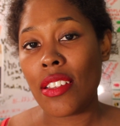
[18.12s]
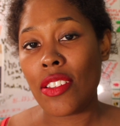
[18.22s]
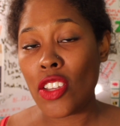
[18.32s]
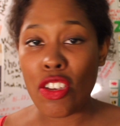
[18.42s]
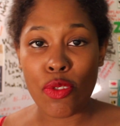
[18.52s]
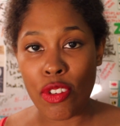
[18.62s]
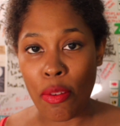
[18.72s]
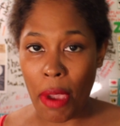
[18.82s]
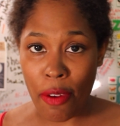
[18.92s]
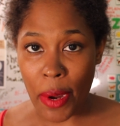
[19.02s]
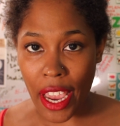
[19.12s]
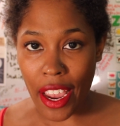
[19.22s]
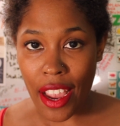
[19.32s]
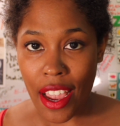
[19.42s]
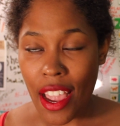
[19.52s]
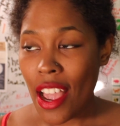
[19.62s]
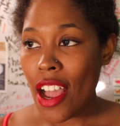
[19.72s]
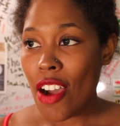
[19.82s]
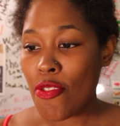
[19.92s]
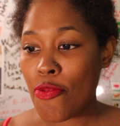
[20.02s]
to YouTube every day
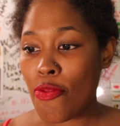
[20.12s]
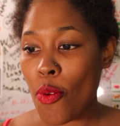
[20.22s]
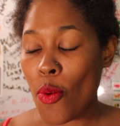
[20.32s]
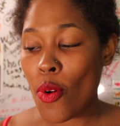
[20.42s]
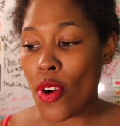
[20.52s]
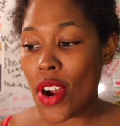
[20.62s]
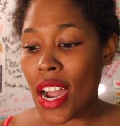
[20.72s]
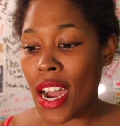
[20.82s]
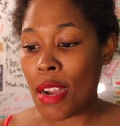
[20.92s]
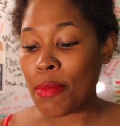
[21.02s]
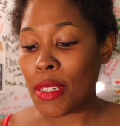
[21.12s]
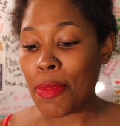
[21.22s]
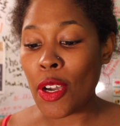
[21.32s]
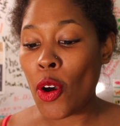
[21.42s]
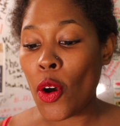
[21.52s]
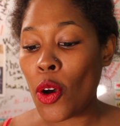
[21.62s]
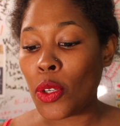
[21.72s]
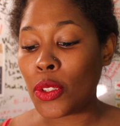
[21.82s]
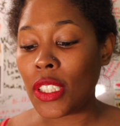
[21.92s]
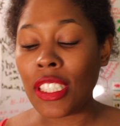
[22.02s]
for something
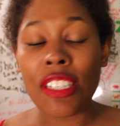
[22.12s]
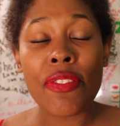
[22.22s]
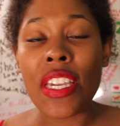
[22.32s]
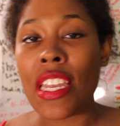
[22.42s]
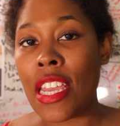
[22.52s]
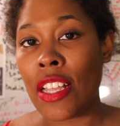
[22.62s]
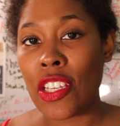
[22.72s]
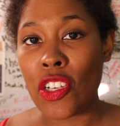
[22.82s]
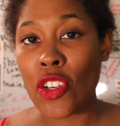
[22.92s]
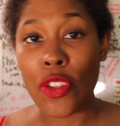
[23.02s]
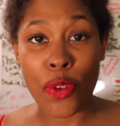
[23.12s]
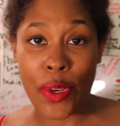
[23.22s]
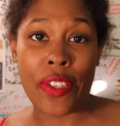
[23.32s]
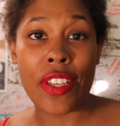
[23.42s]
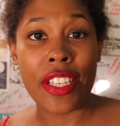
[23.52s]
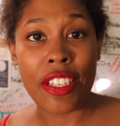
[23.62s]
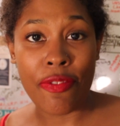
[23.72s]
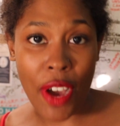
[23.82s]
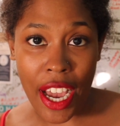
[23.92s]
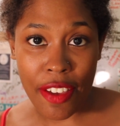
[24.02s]
called Living in English
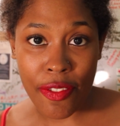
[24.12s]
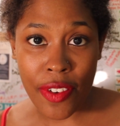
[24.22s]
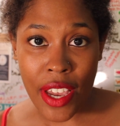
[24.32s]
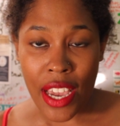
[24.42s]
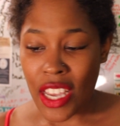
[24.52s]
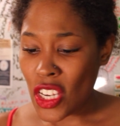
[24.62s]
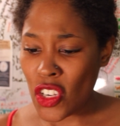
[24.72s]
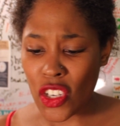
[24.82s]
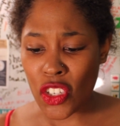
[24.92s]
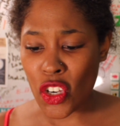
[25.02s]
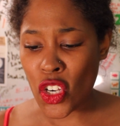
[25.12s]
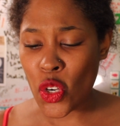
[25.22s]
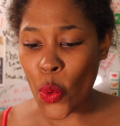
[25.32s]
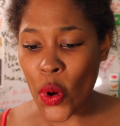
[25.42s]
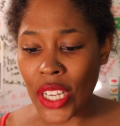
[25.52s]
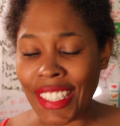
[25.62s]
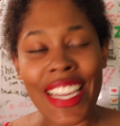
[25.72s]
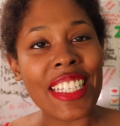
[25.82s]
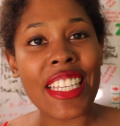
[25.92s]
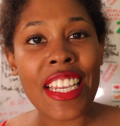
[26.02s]
365. It's just a short
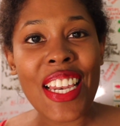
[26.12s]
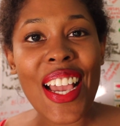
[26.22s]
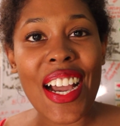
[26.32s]
lesson